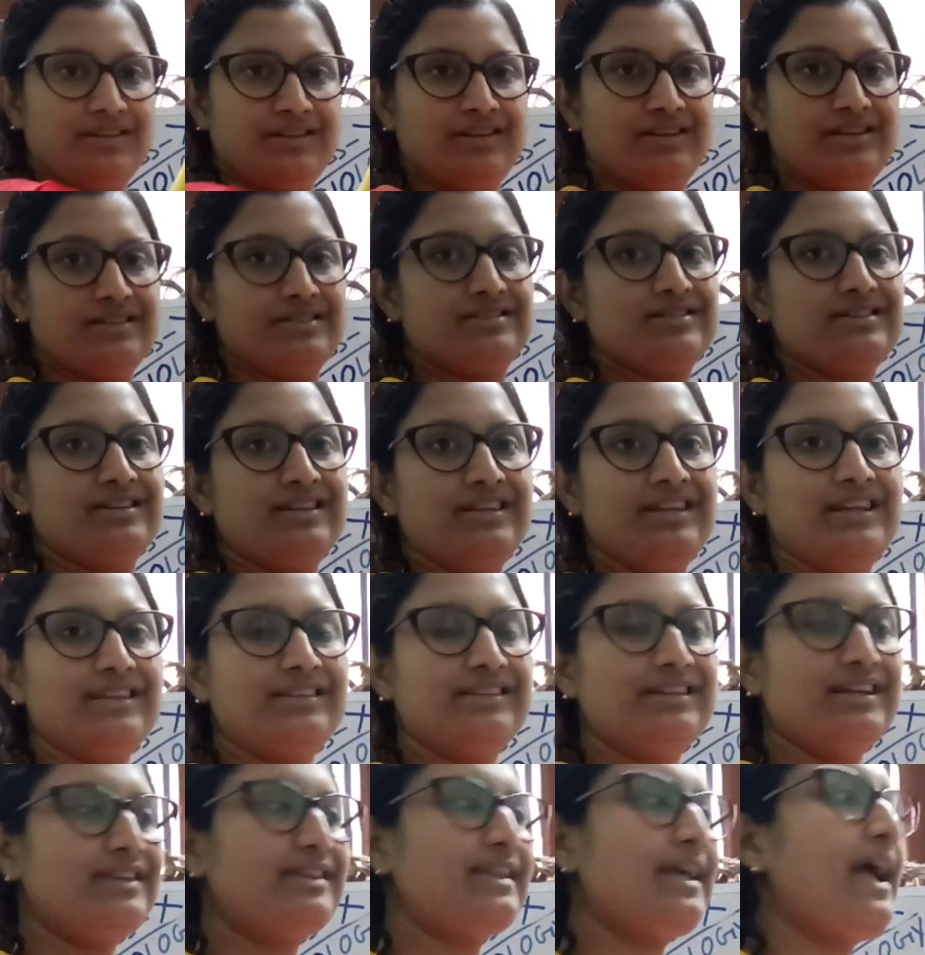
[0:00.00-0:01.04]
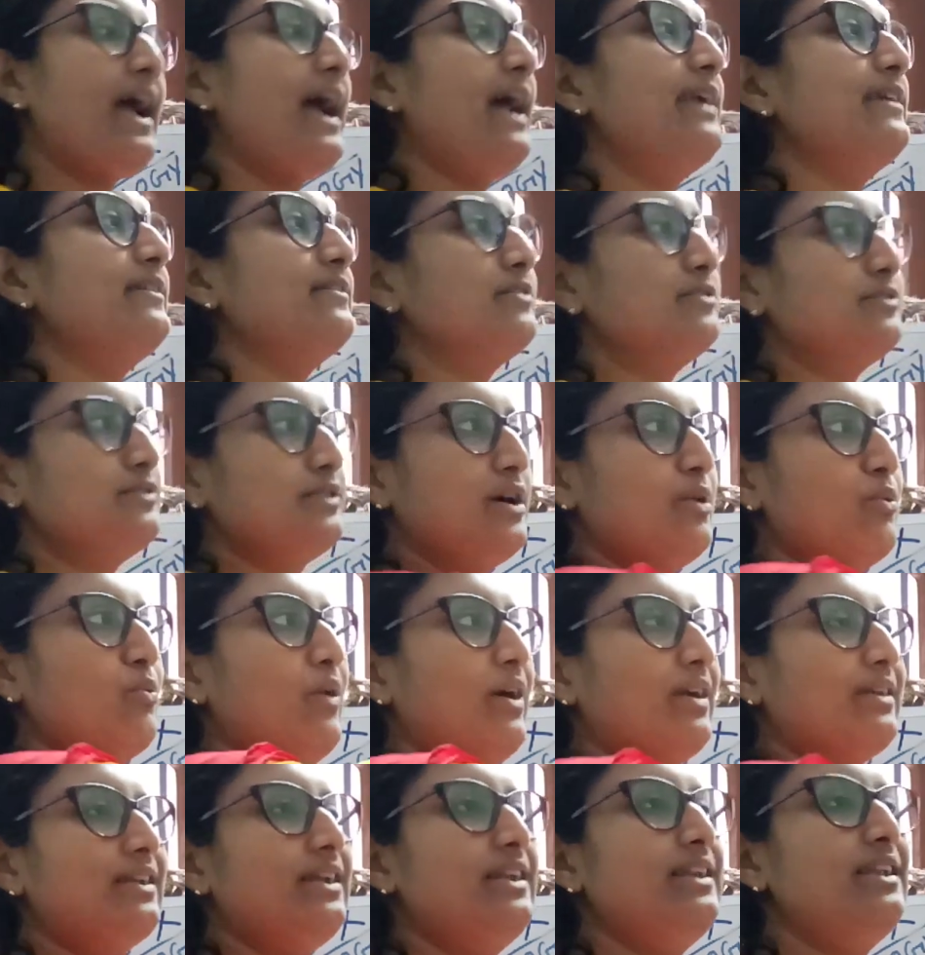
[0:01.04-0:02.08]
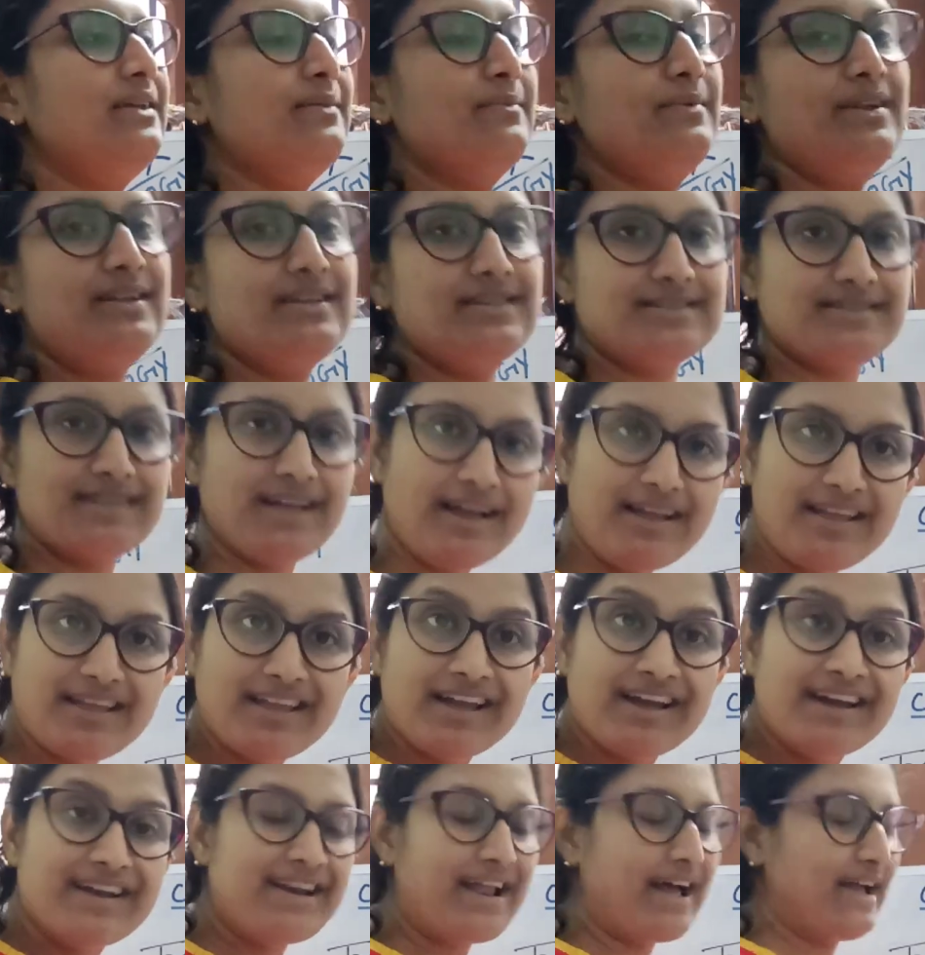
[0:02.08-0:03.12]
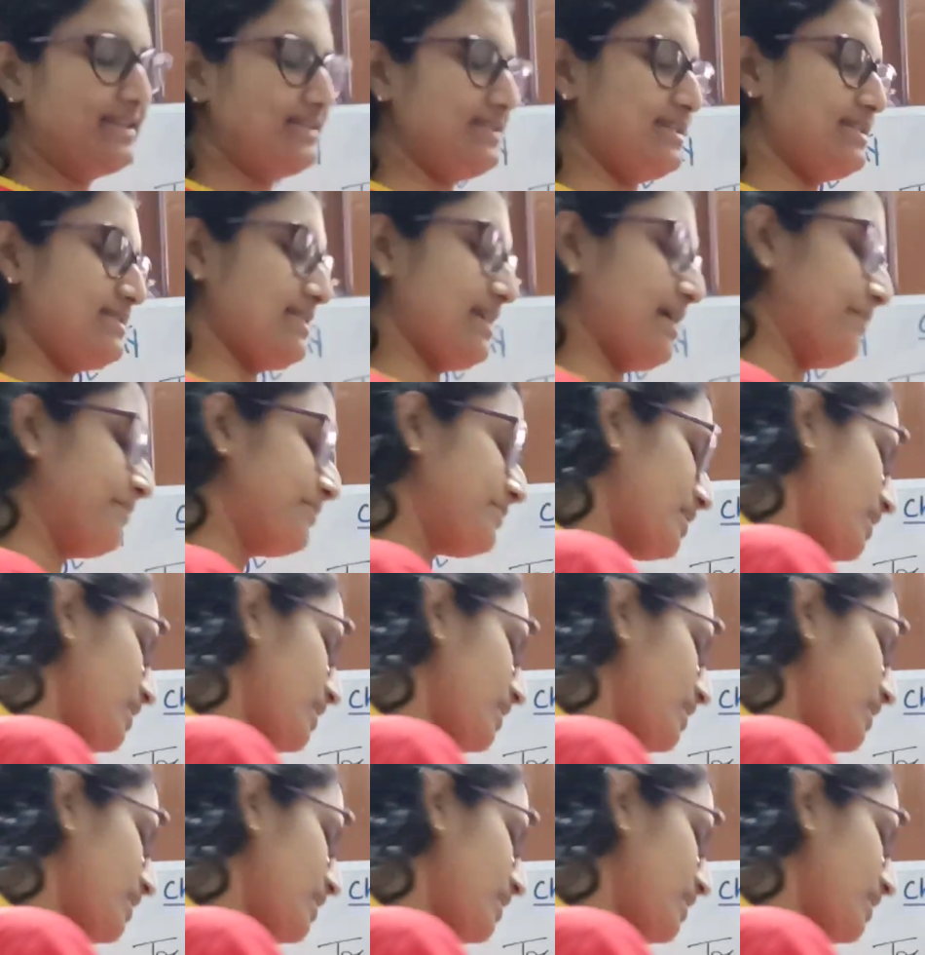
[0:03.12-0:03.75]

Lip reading: is created and the water level is rises up.